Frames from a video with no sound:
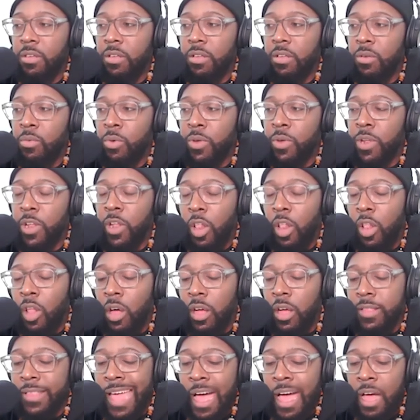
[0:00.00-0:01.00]
we're in a
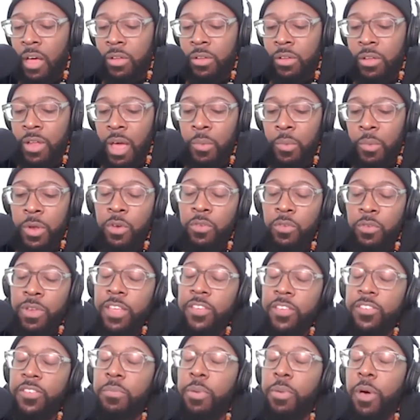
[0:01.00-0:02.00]
lockdown and we're not really
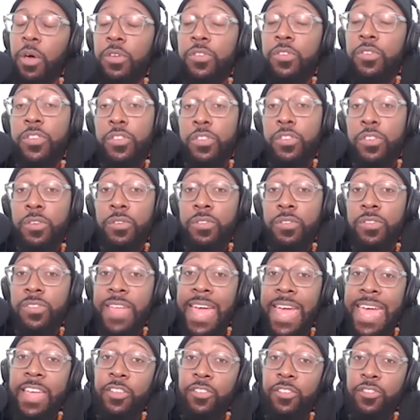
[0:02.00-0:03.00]
supposed to do
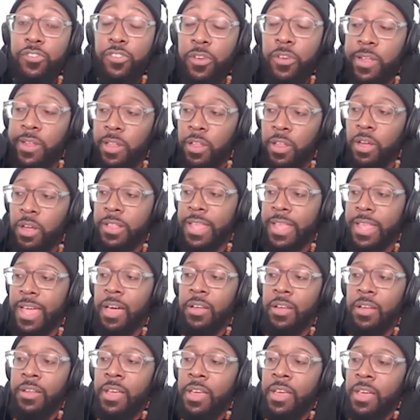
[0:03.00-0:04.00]
stage during
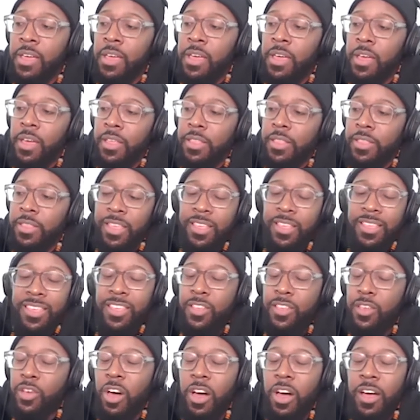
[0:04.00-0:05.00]
lockdown,
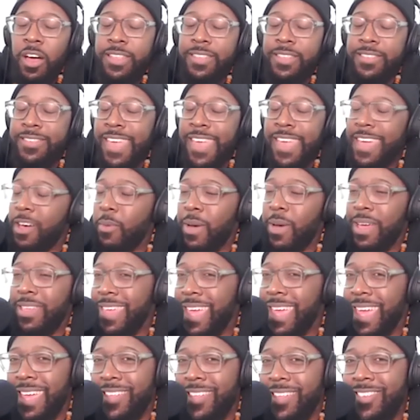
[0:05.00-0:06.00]
you can't take away the
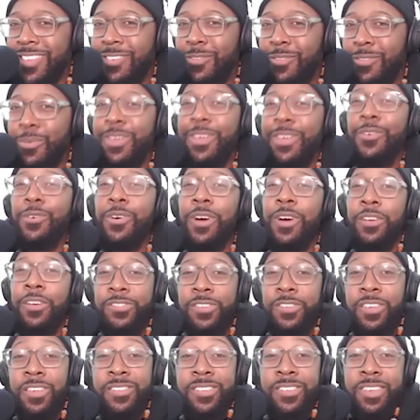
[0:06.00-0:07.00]
itch. We all, as,
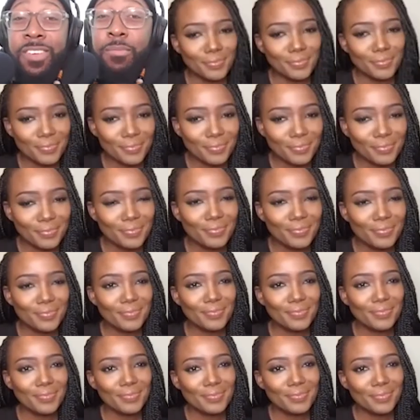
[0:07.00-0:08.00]
mm. as a mm. comedian, I want to get
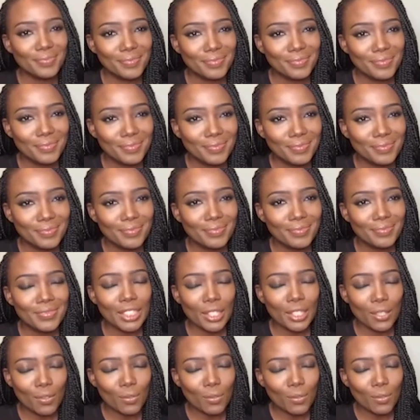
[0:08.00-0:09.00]
back on stage and perform.
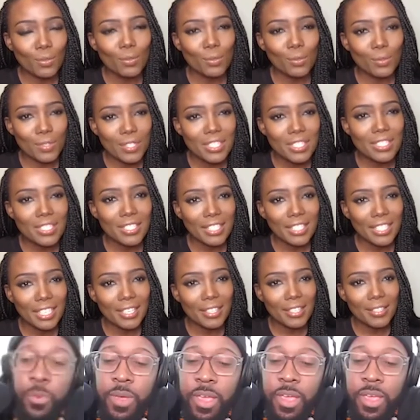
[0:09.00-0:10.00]
Of course. So
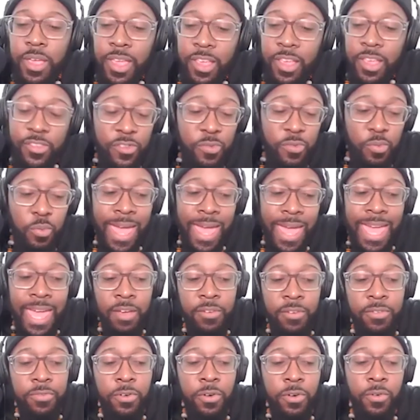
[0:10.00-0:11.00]
yeah. it's just waiting
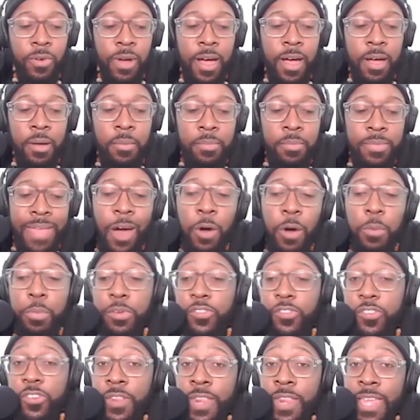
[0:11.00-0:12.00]
for um, that
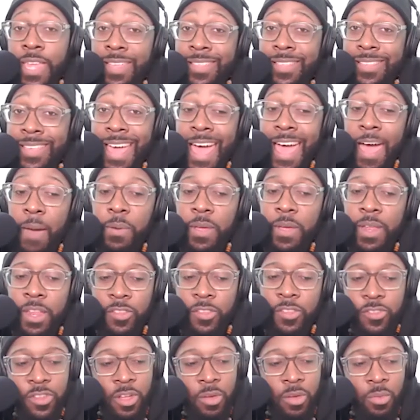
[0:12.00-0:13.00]
opportunity to happen. And
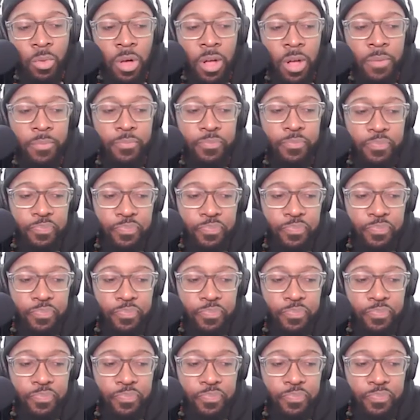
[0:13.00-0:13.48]
you know what?